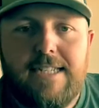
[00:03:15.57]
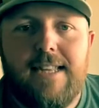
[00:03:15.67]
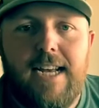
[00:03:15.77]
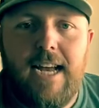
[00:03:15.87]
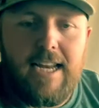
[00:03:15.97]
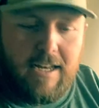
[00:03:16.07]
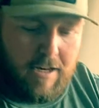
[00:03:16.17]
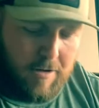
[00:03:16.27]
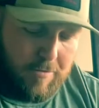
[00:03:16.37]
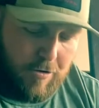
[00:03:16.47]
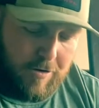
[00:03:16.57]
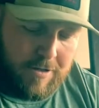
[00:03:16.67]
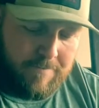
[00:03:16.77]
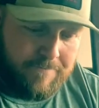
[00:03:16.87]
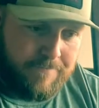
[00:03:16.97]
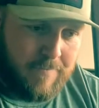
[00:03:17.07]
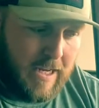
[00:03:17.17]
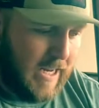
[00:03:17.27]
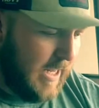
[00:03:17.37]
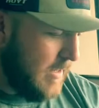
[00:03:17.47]
thing I ended up doing,
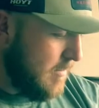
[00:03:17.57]
and let